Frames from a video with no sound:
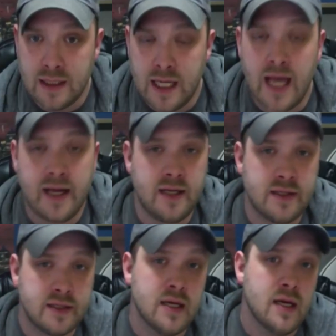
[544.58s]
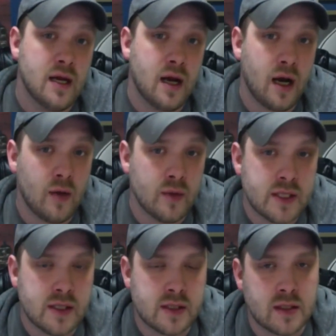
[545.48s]
headings, which
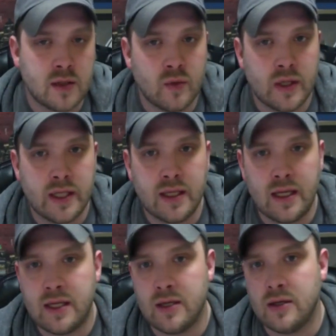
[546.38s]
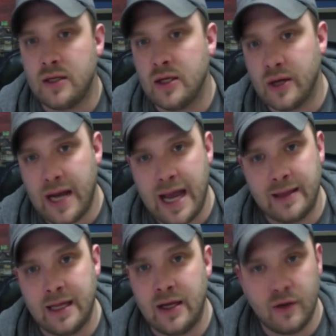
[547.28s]
is really like your
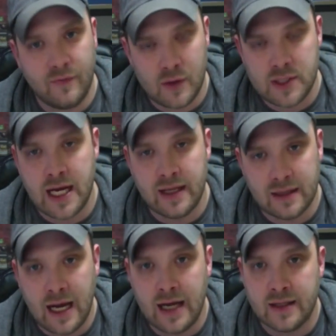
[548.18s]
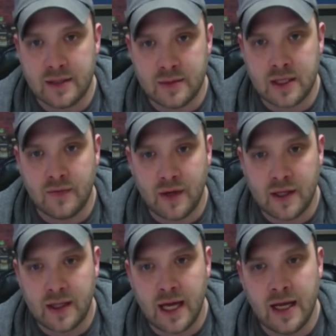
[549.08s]
headline, your first headline and some stuff
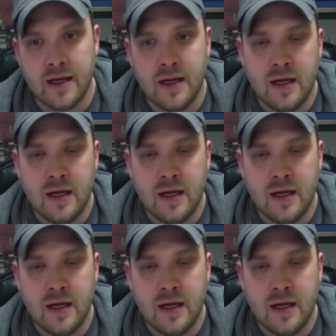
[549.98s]
like that.